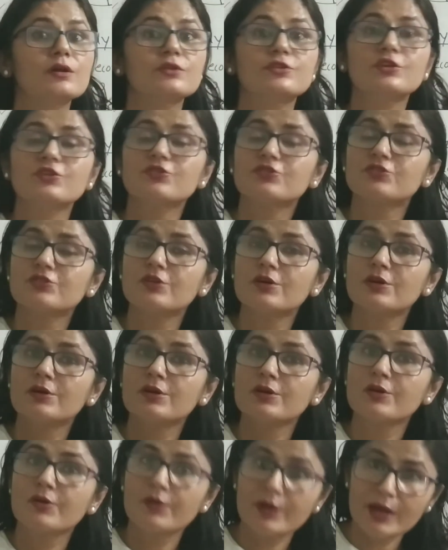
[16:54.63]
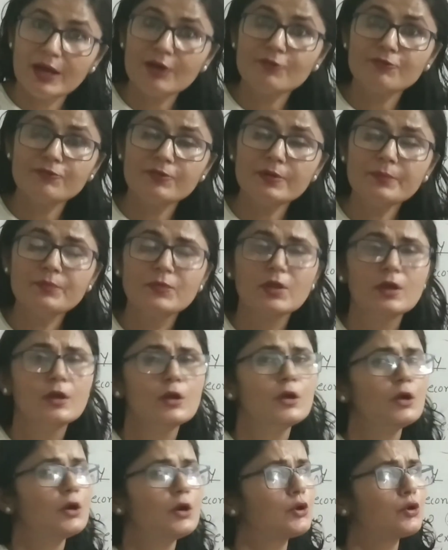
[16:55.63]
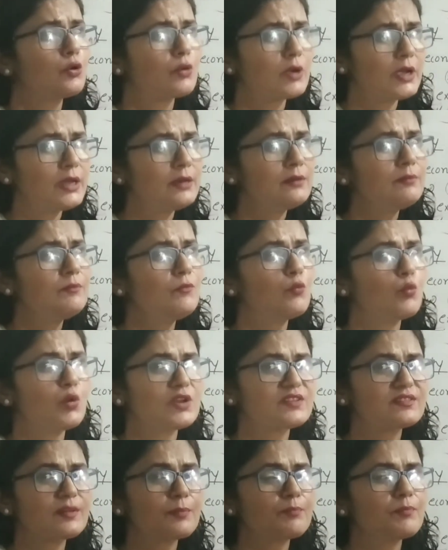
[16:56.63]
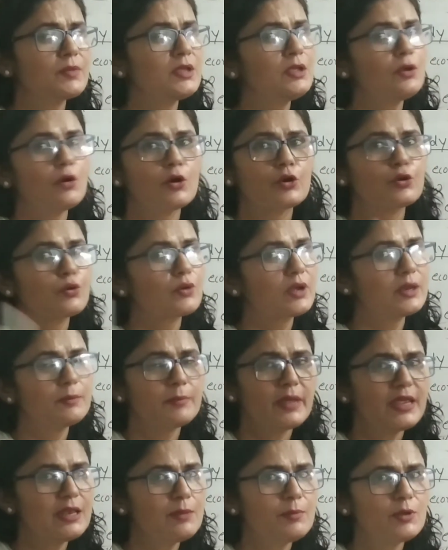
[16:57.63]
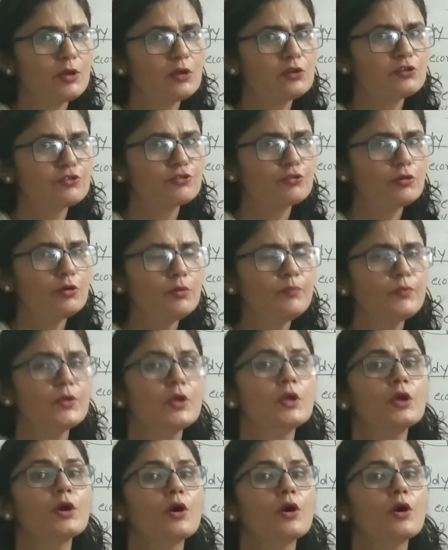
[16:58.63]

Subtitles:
this graph, you can WhatsApp me or you can mail me also,